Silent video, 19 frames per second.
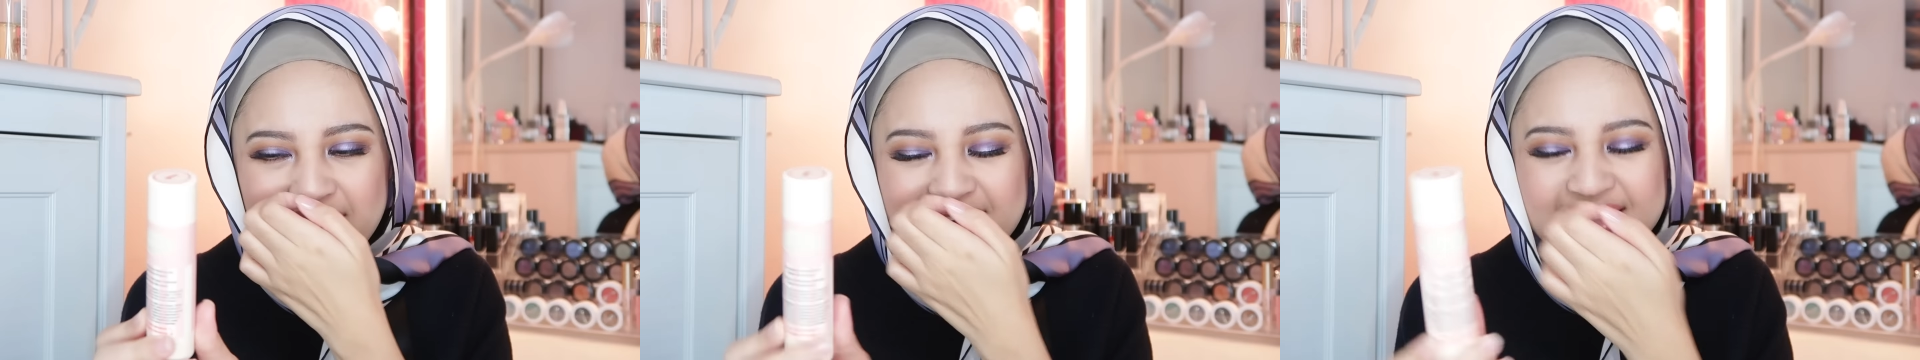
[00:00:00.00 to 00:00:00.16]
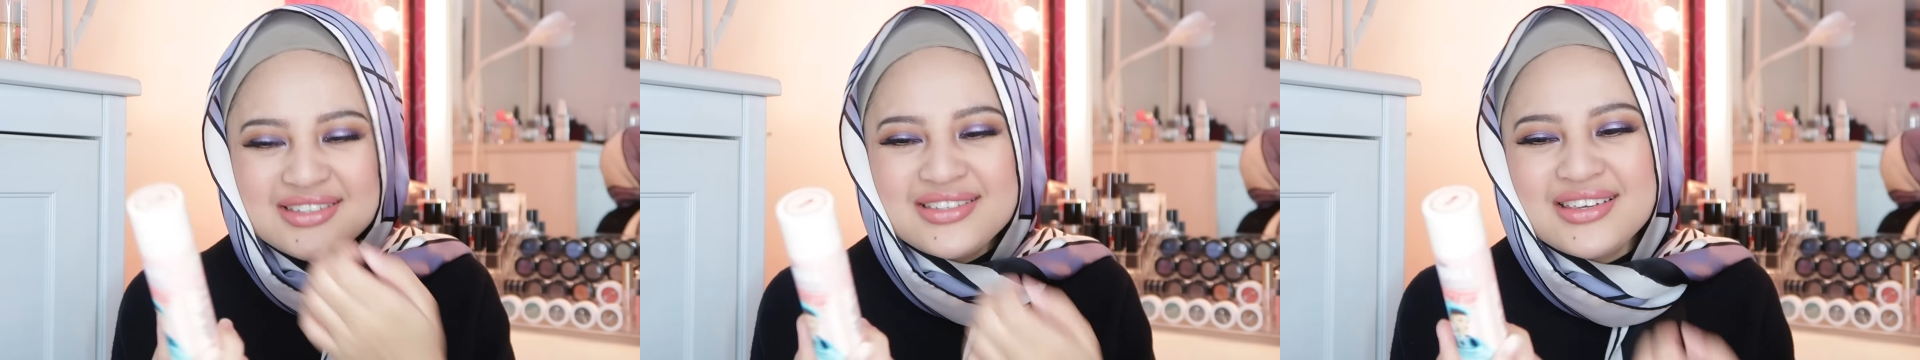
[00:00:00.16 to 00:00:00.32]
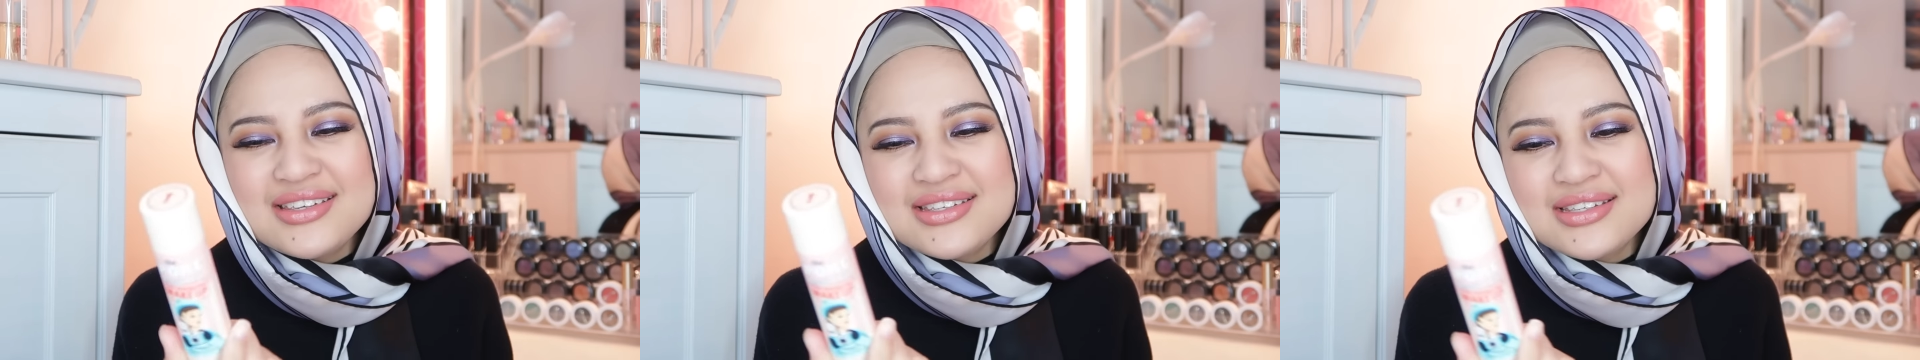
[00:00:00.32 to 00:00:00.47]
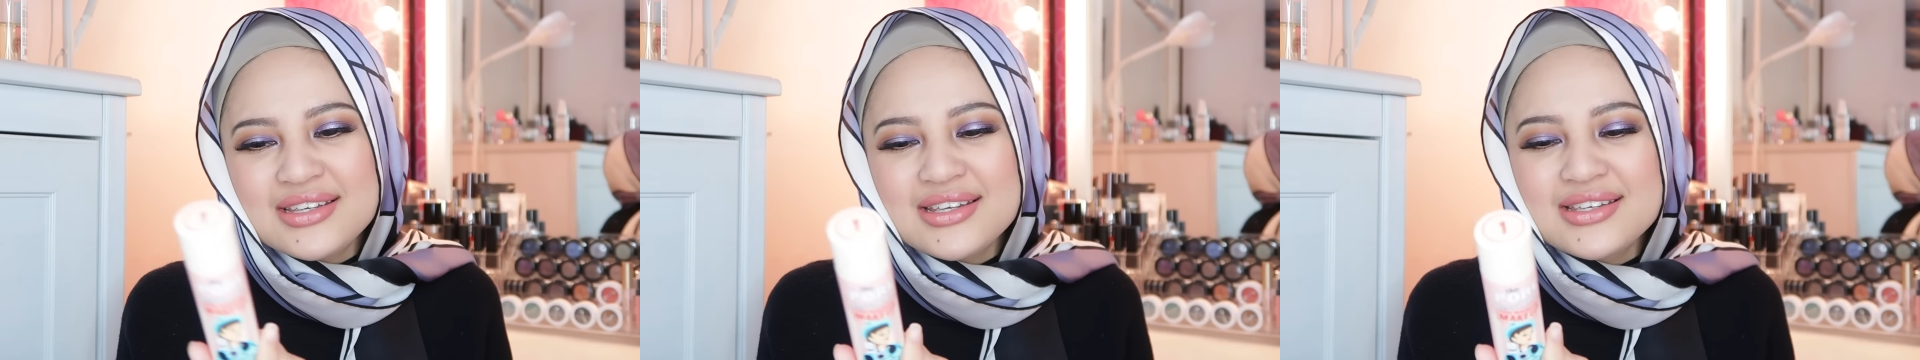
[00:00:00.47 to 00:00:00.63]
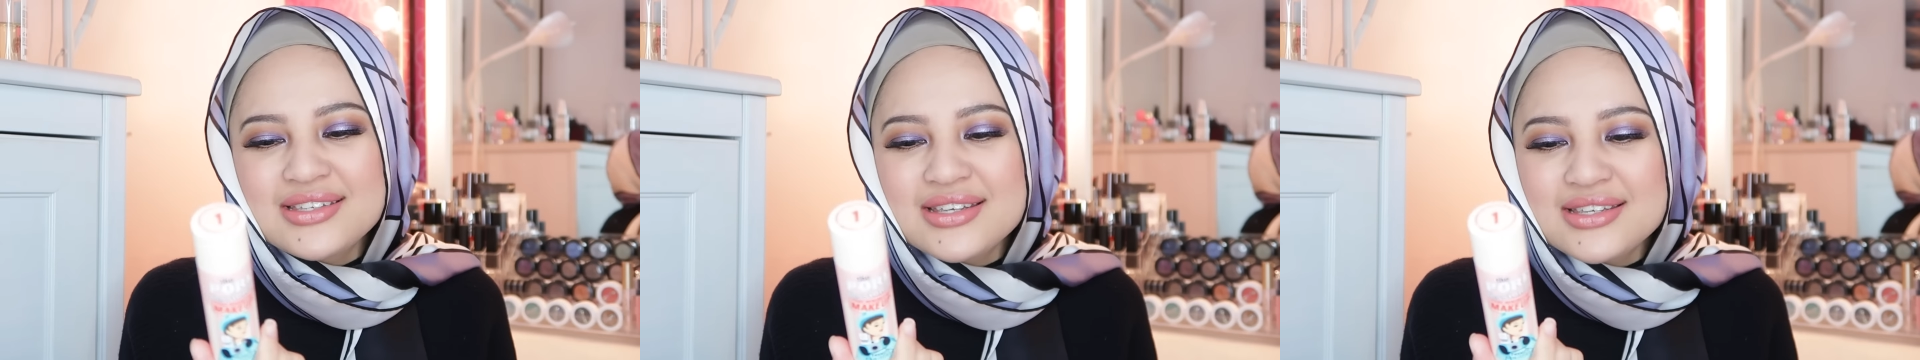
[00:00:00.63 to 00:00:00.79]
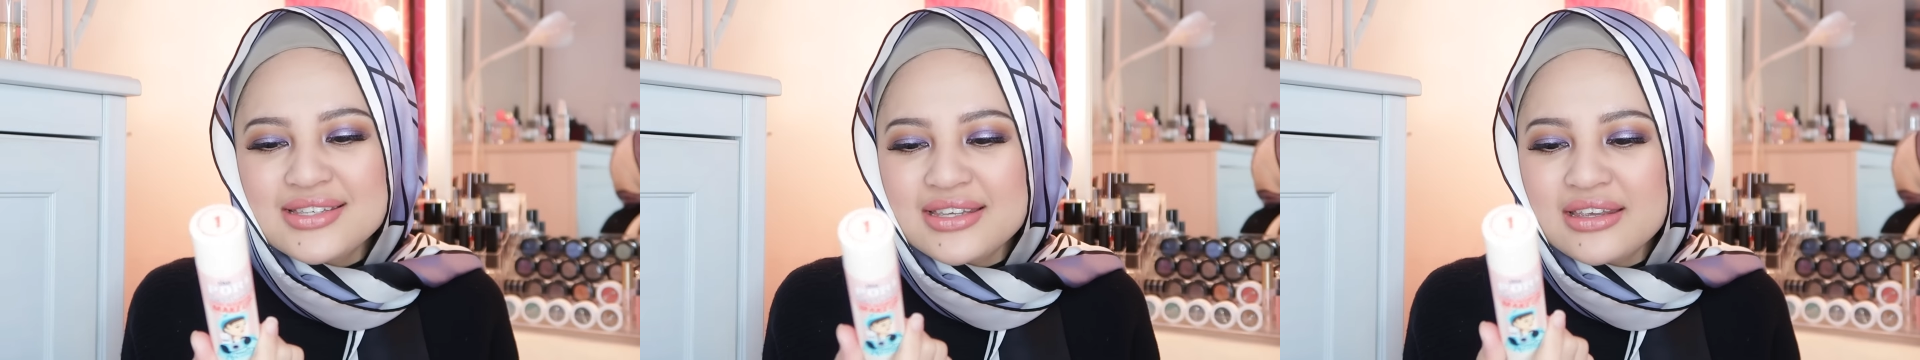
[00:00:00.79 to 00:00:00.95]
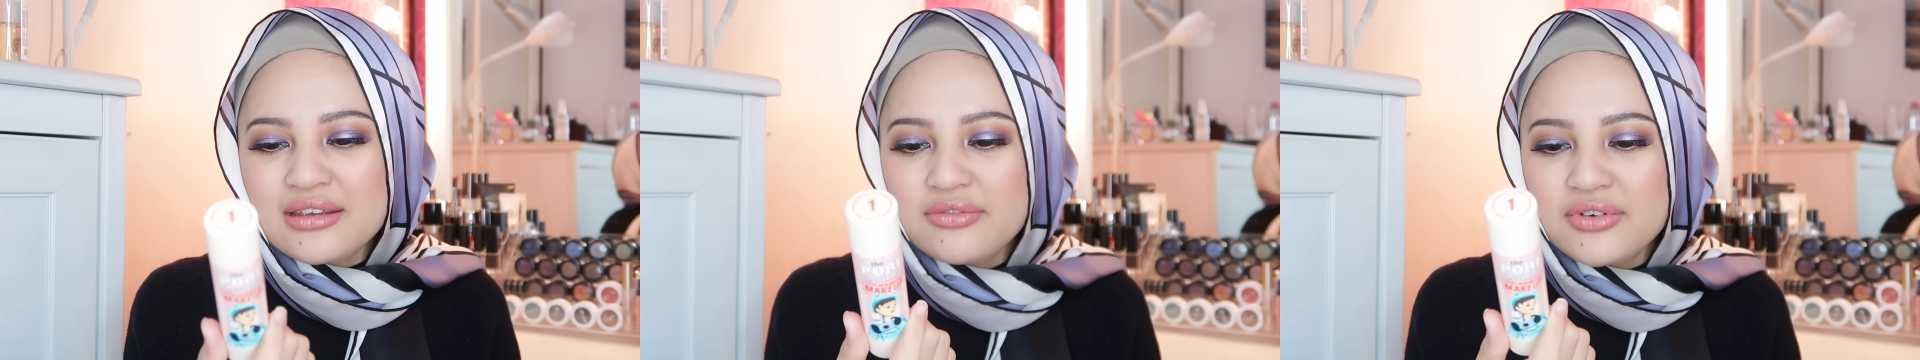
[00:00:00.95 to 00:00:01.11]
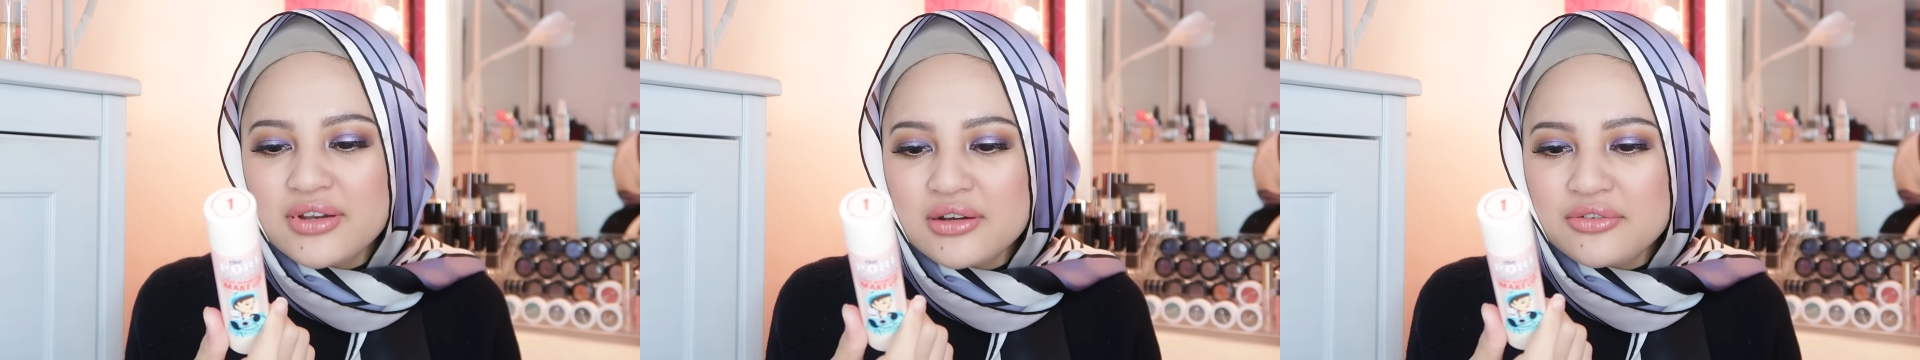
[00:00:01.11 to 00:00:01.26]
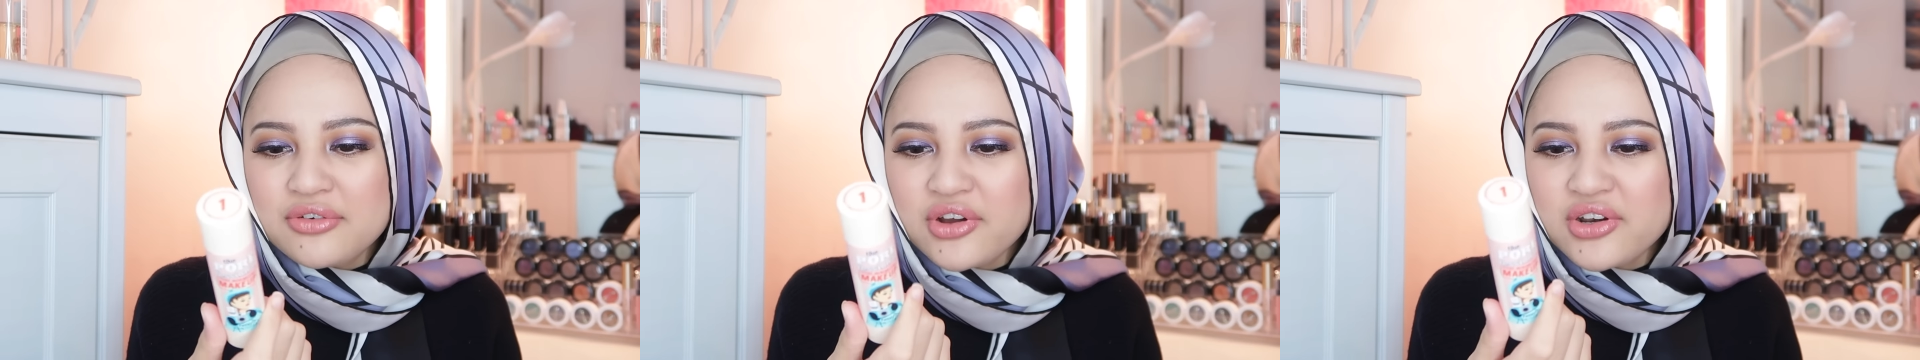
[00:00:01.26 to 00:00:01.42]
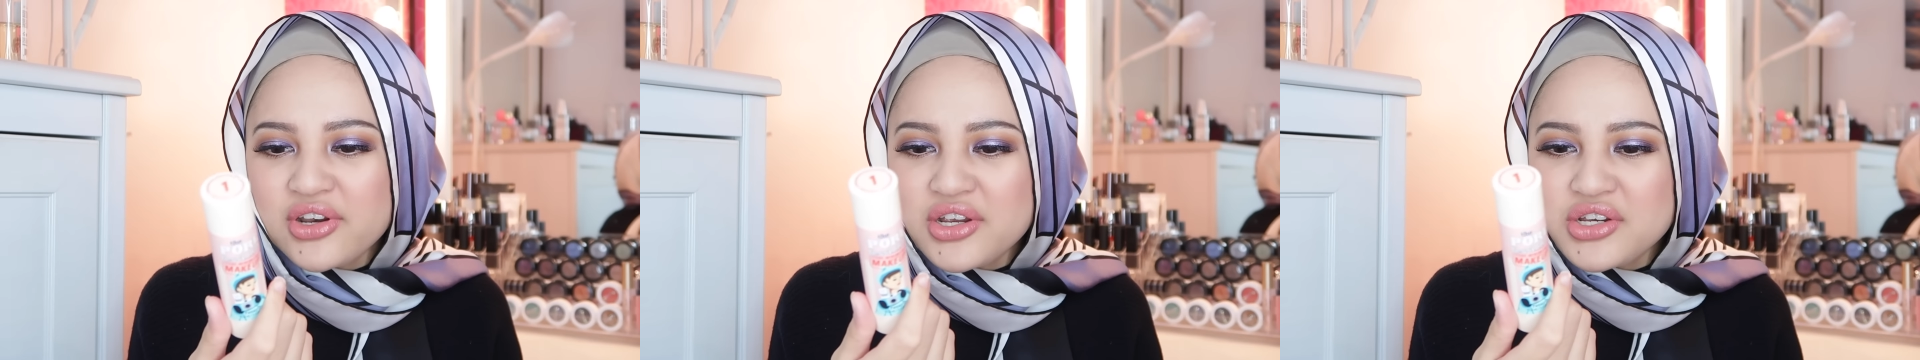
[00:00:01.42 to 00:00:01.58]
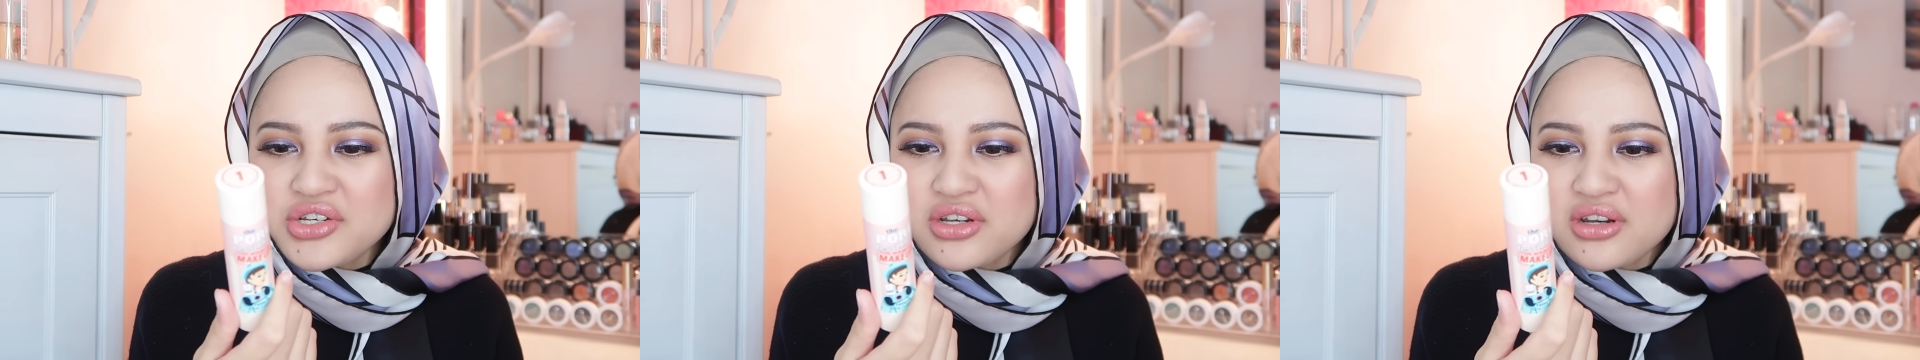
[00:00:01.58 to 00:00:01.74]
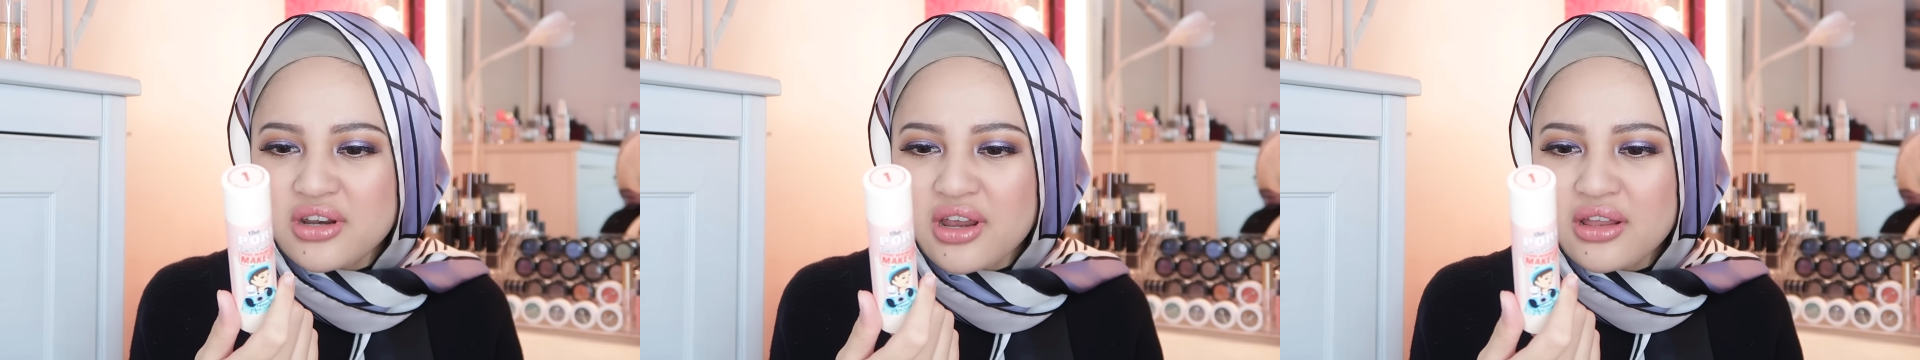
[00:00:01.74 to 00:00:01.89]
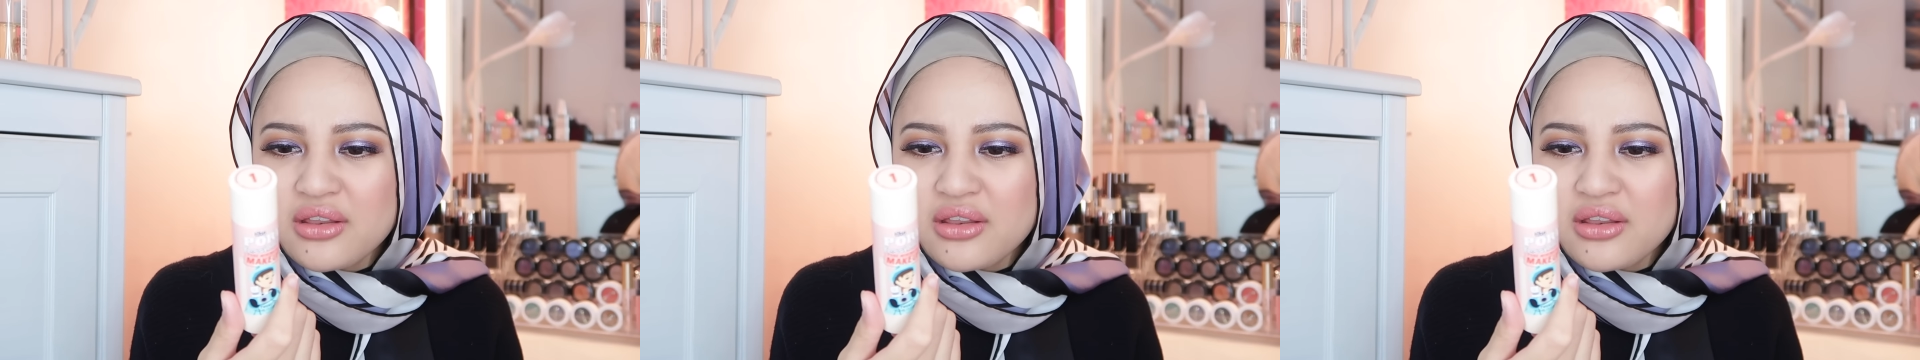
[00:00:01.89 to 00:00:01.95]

is this even a foundation?